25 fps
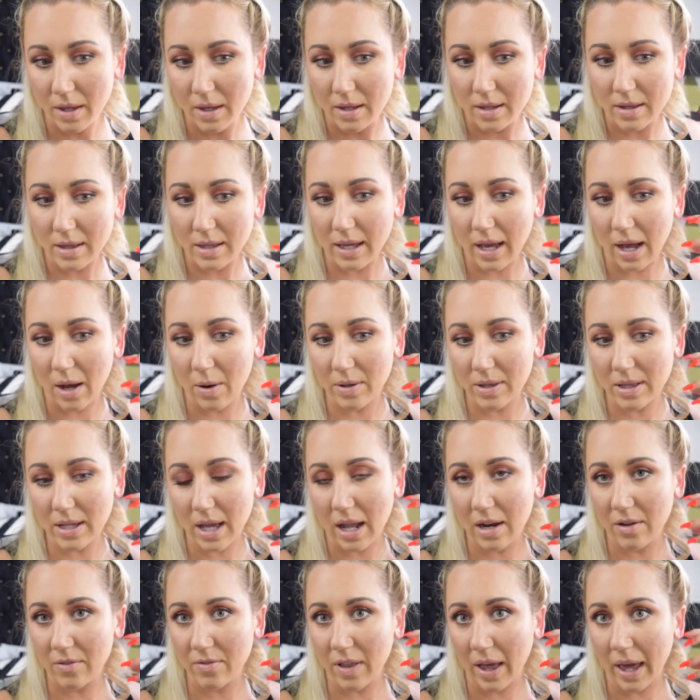See how it's
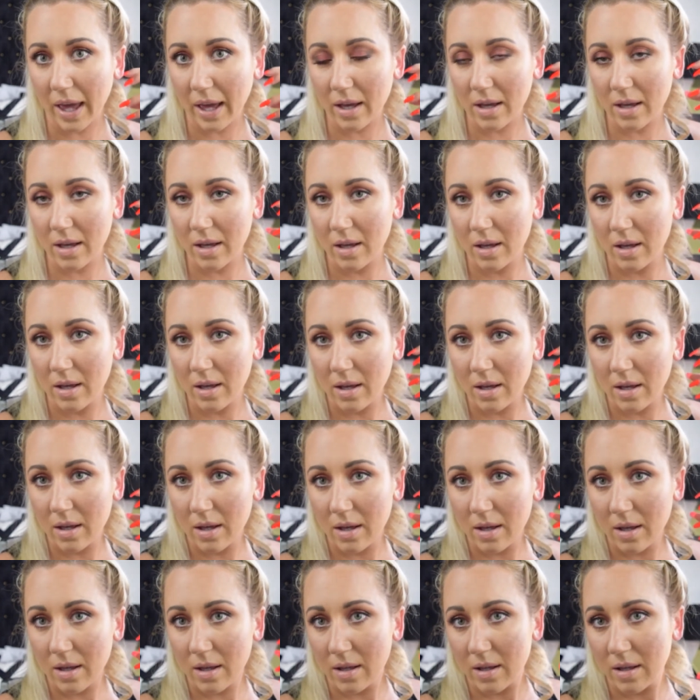kind of like
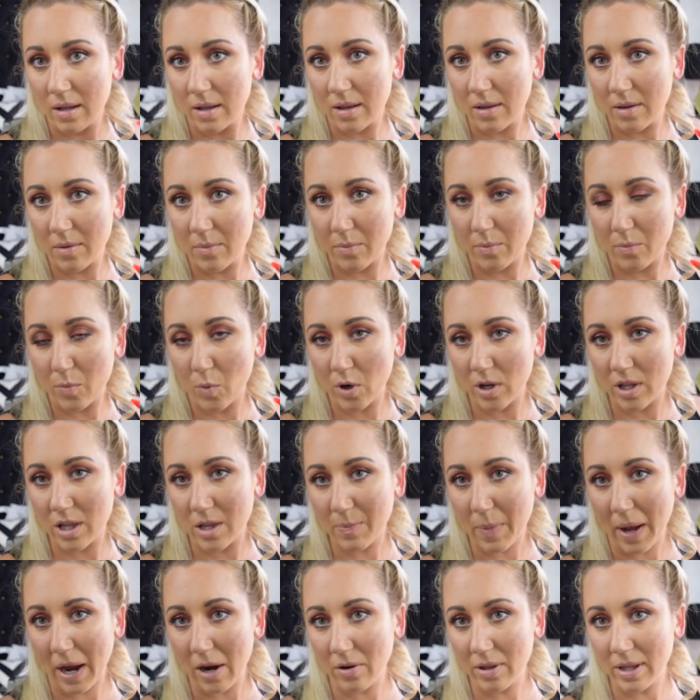more
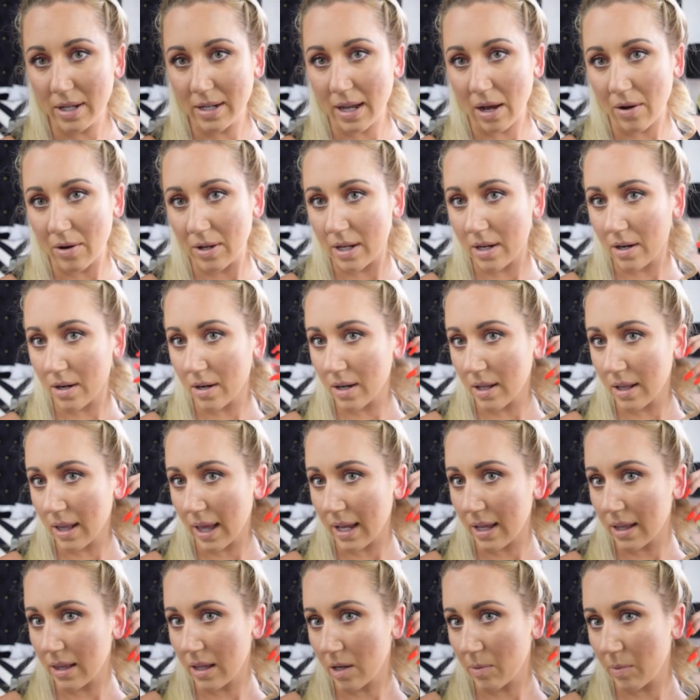spirally down here and
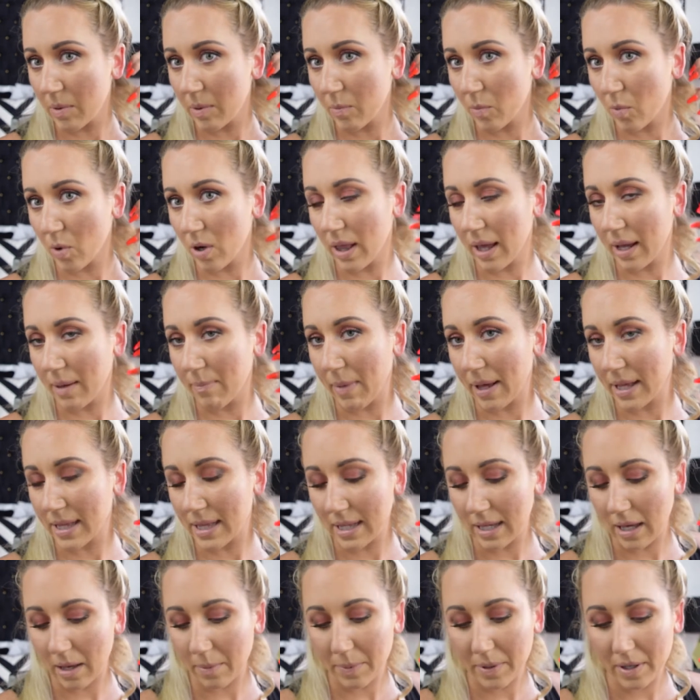like a little bit more like
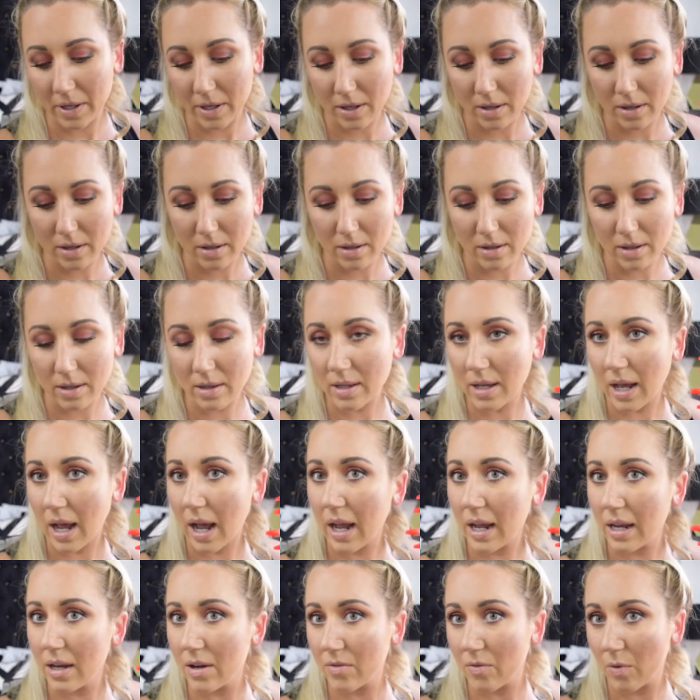messy up here? That's
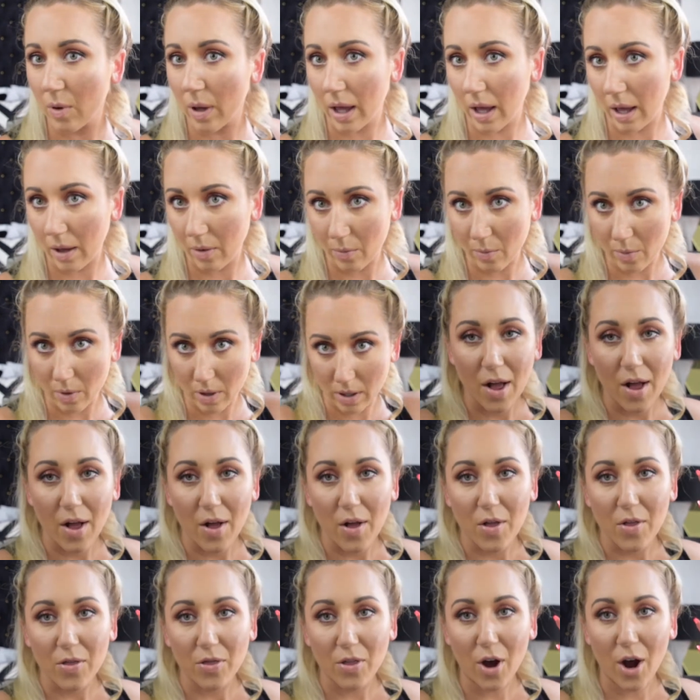kind of what I want.
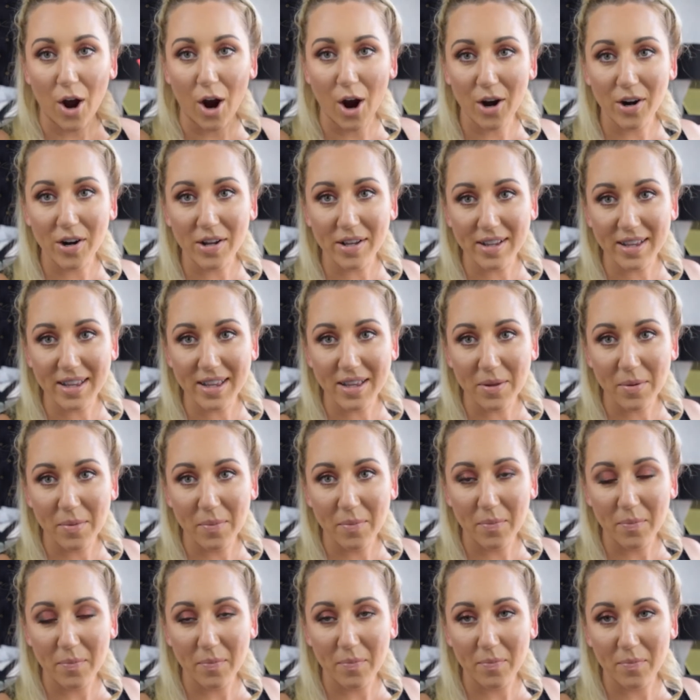The hardest
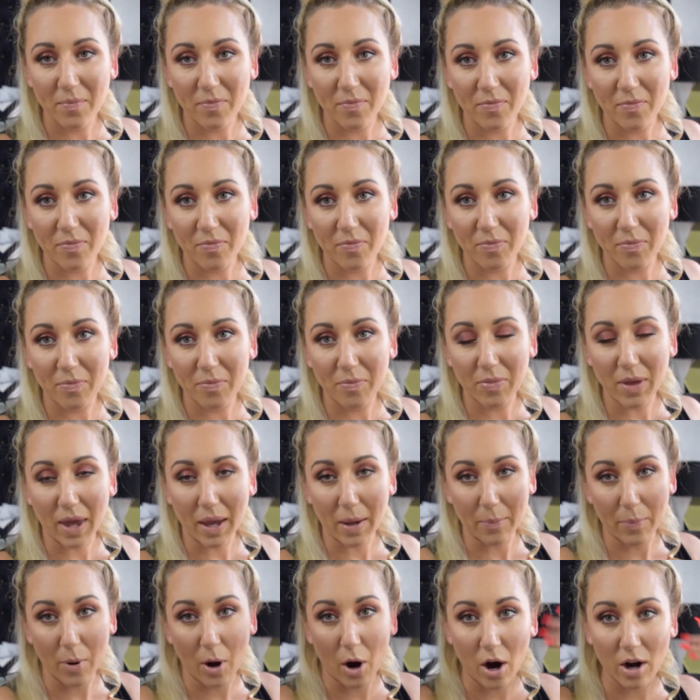
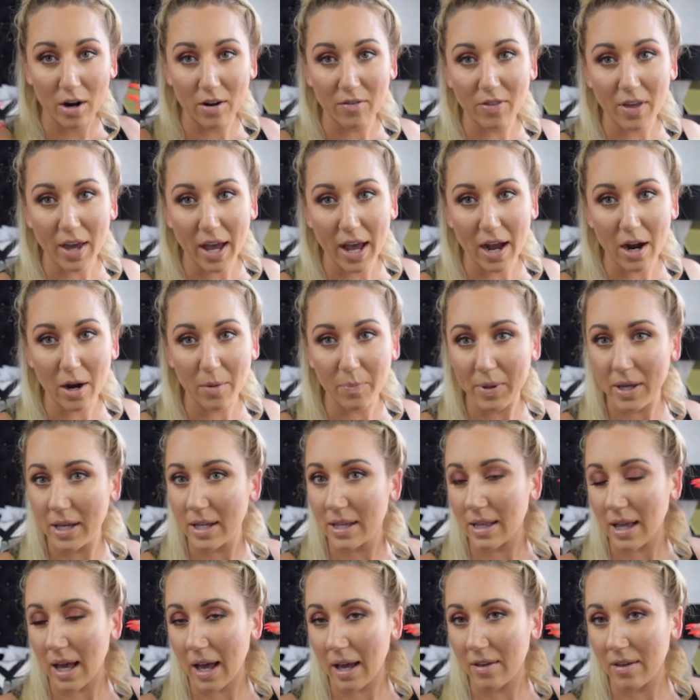like part of the hair piece,